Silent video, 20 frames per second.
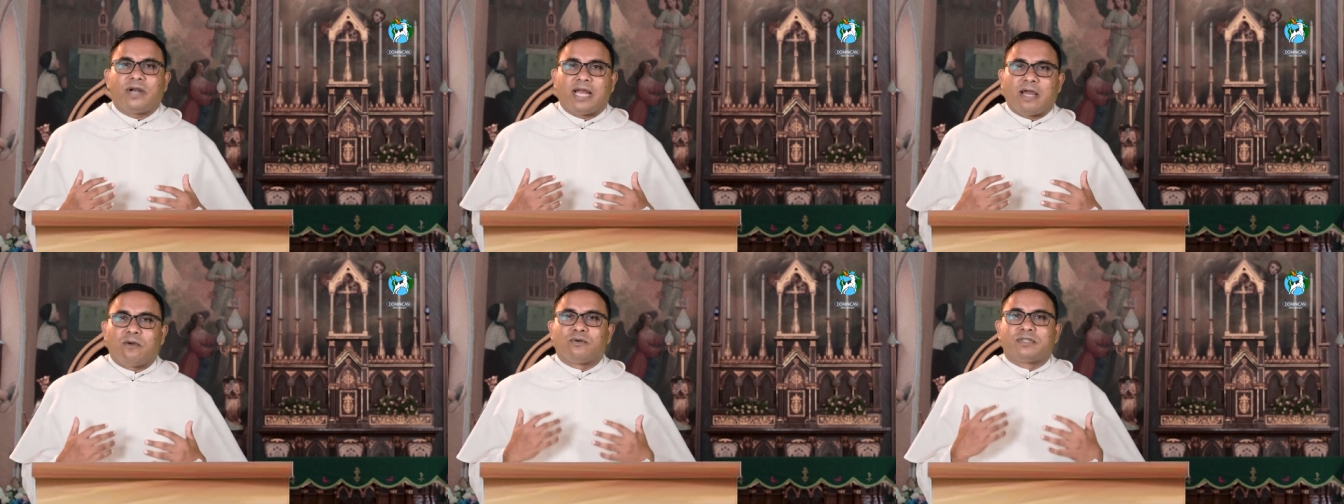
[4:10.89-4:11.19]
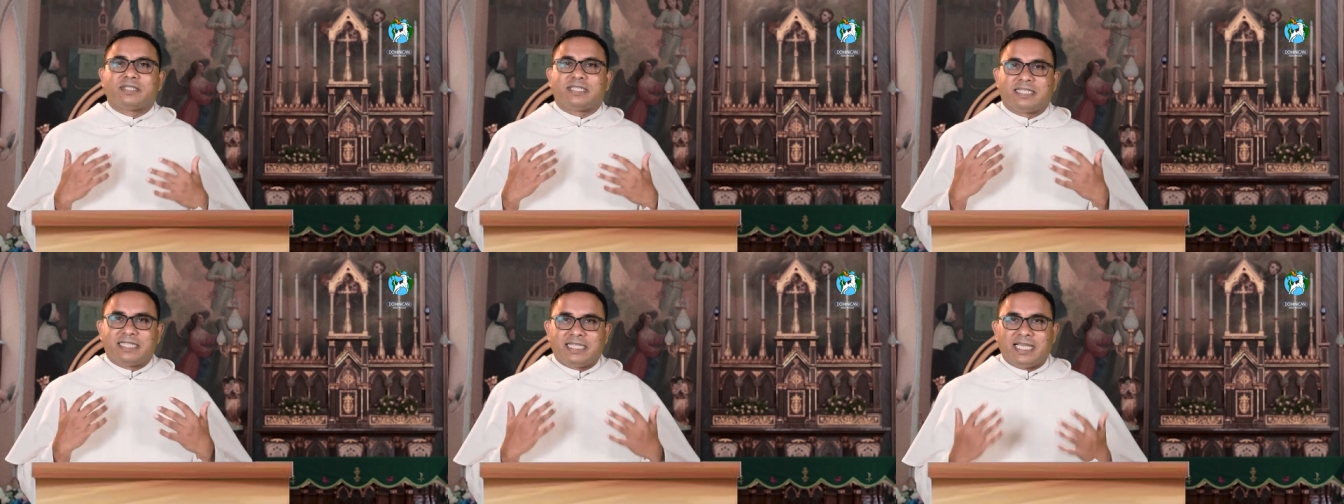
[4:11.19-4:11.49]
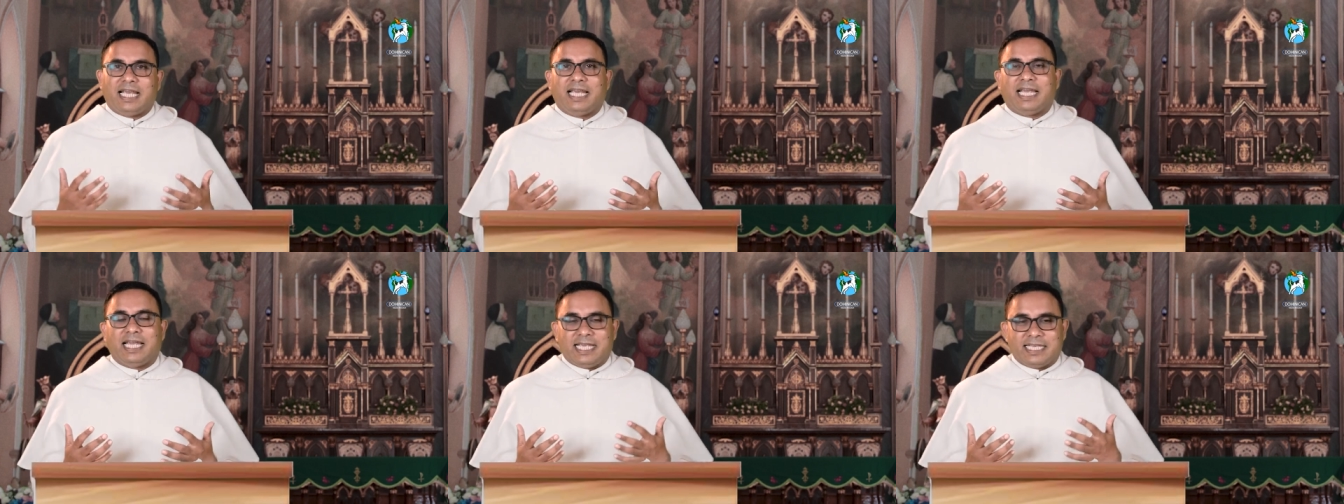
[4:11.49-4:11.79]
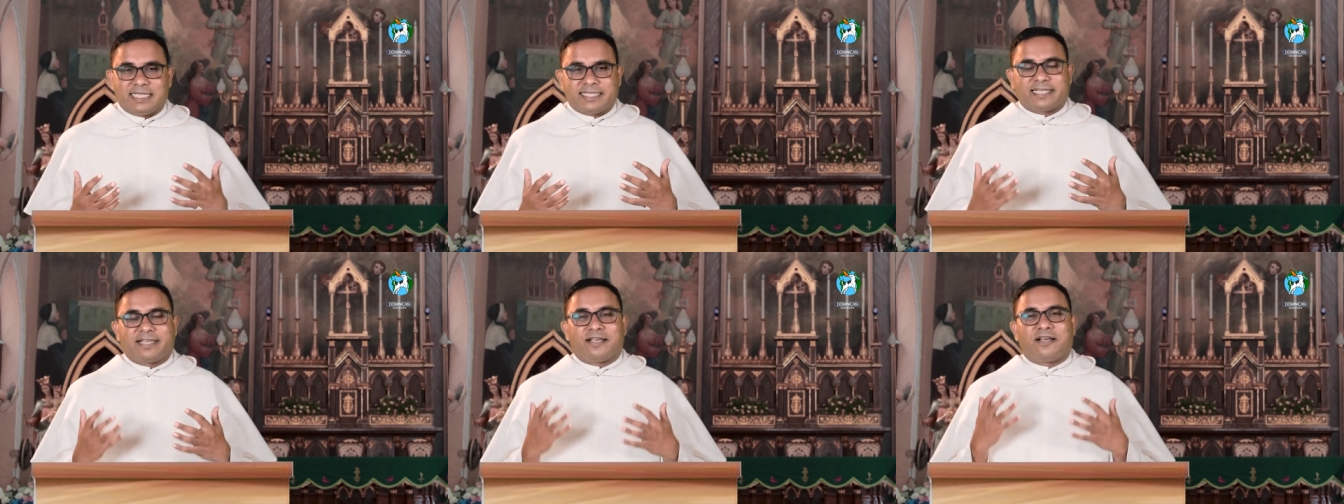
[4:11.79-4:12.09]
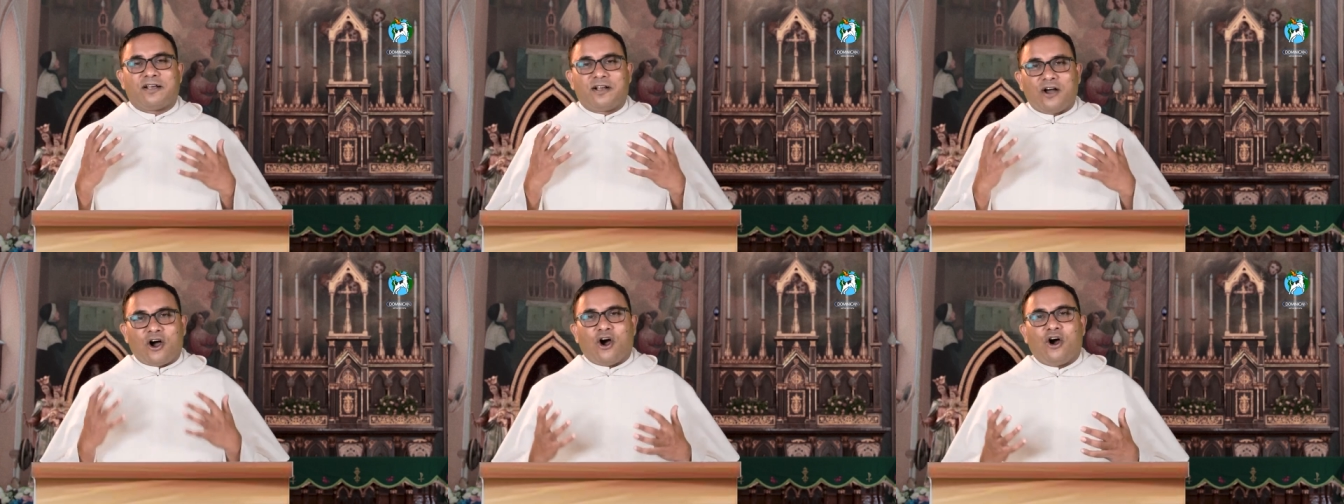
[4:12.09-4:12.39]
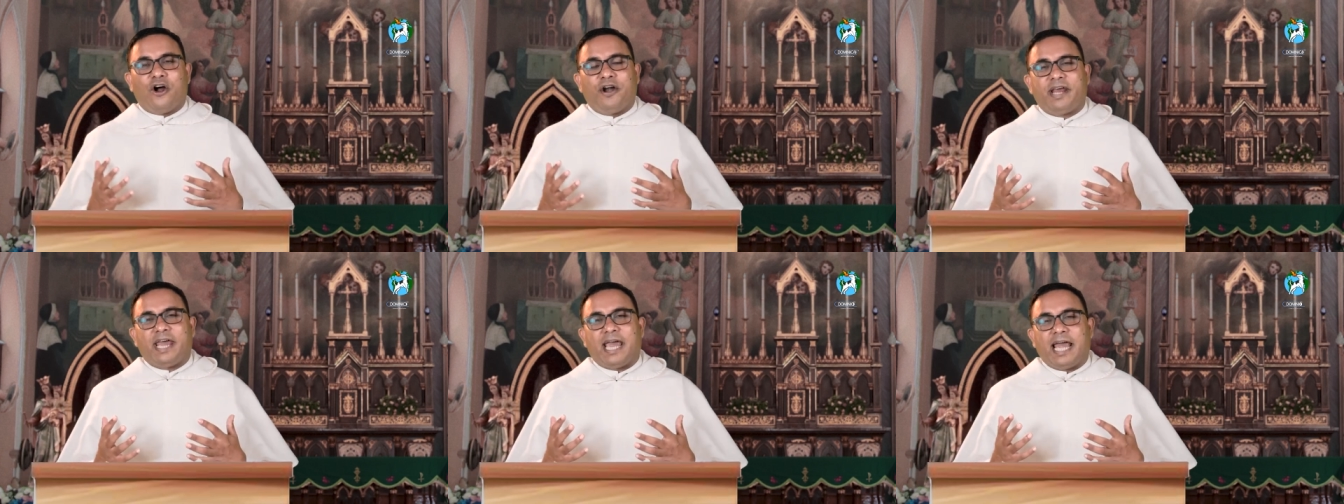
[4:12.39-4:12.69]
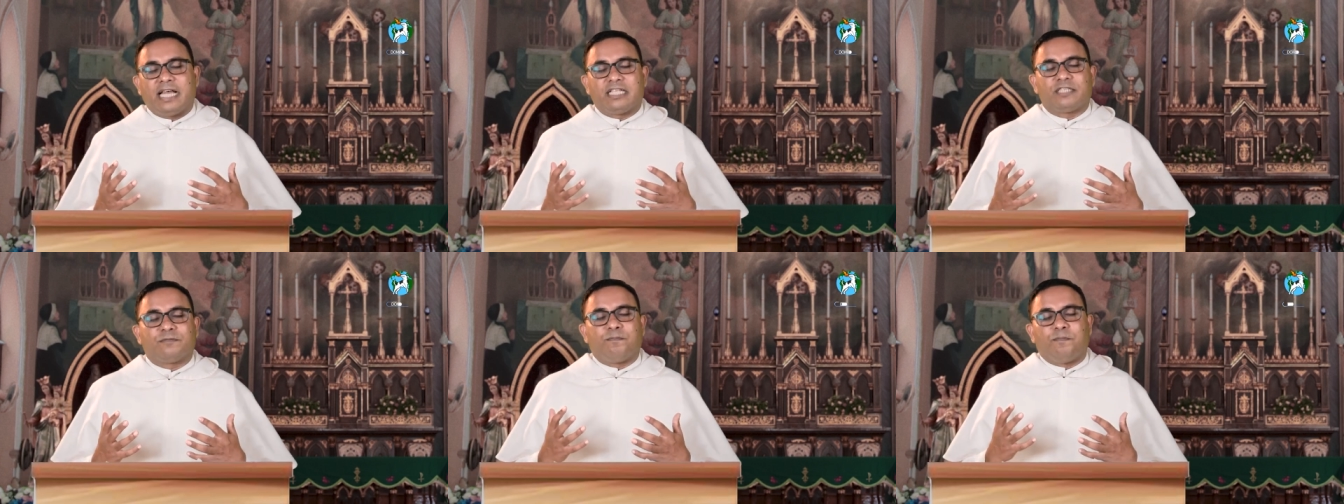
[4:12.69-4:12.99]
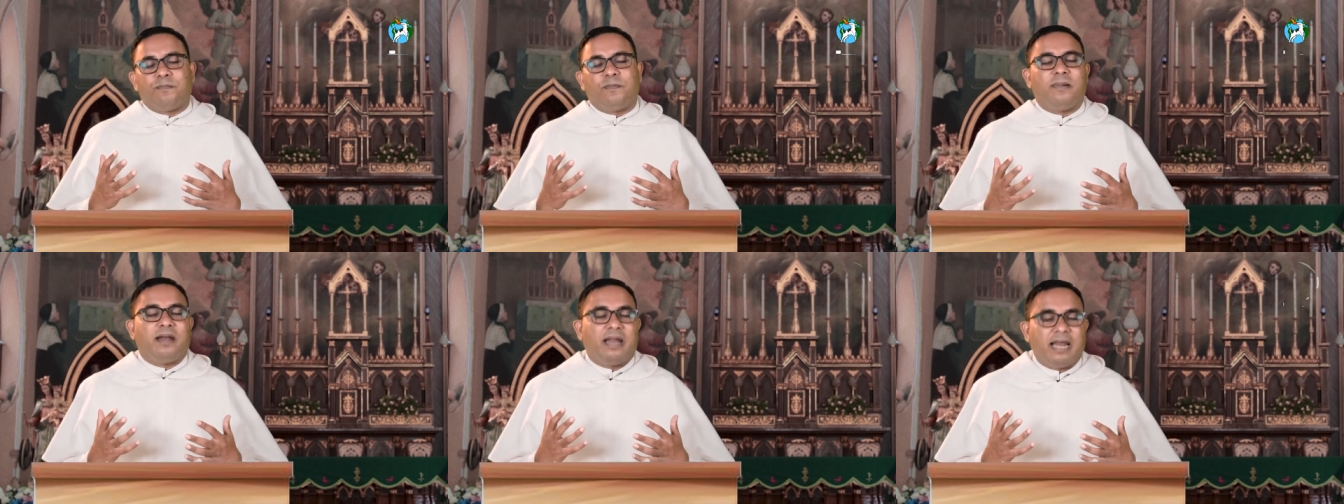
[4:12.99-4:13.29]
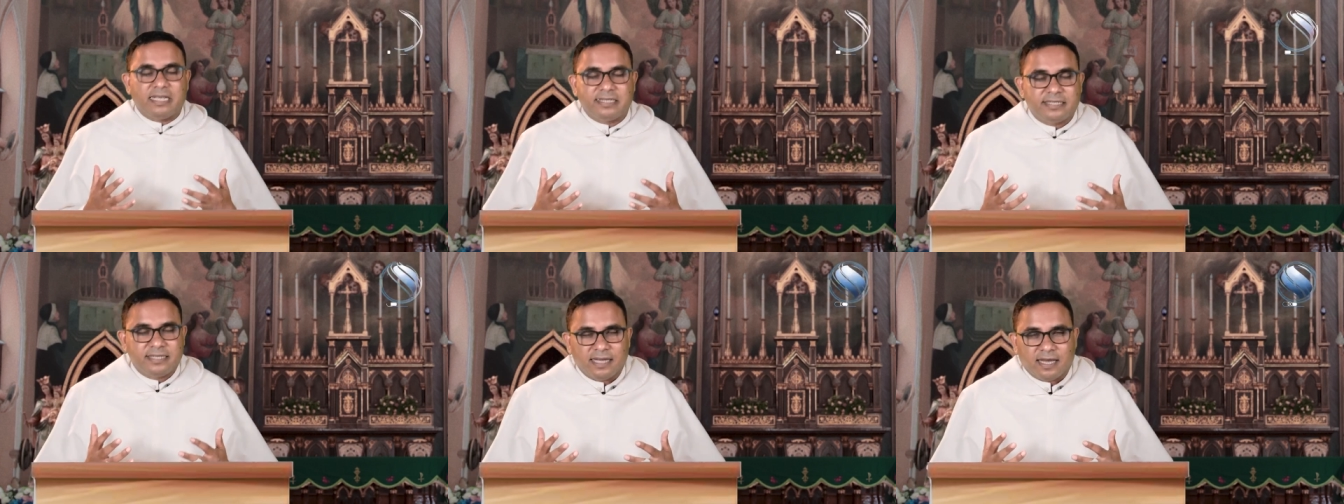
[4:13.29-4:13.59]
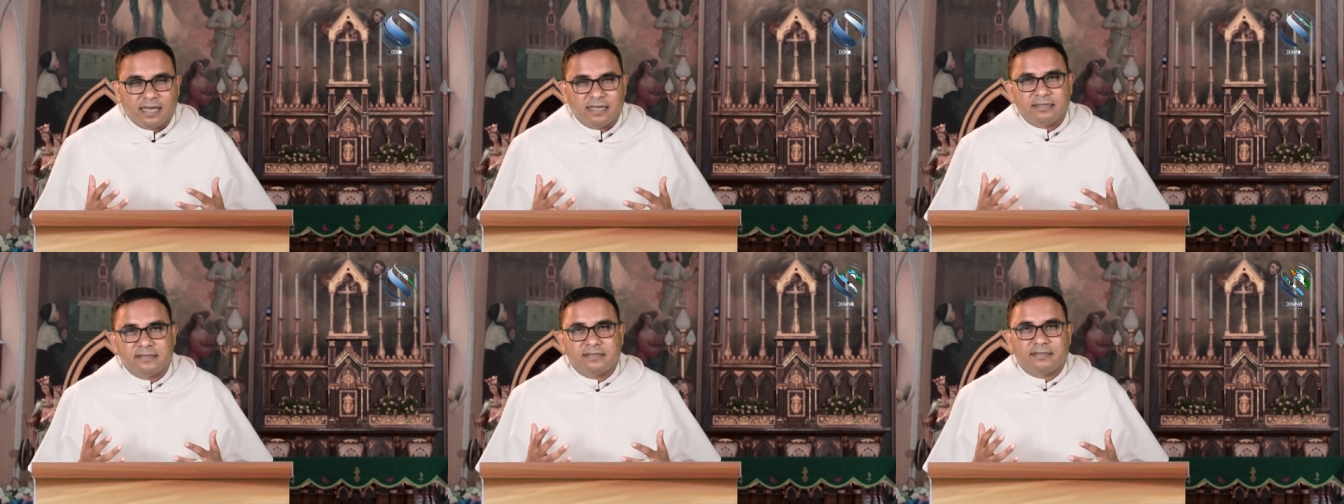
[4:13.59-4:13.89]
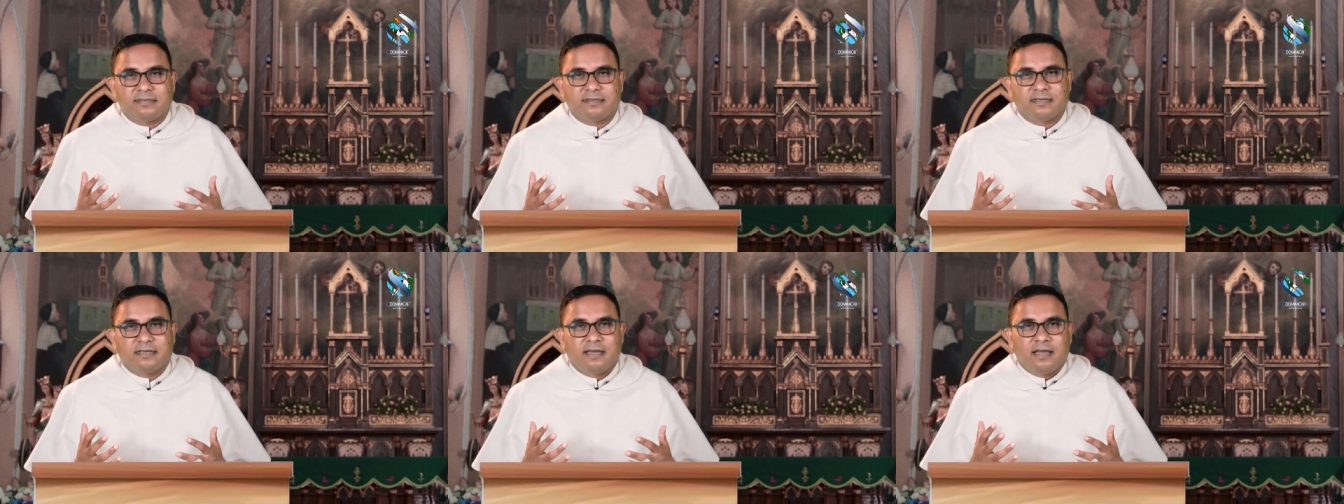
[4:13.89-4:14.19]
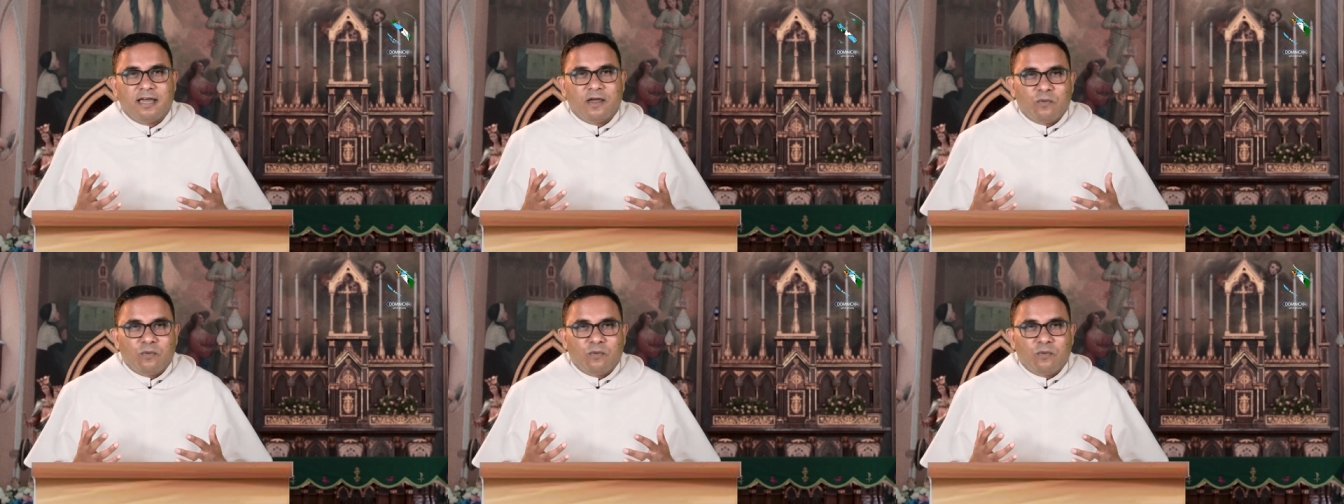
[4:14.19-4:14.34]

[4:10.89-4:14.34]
what I would say is God has blessed us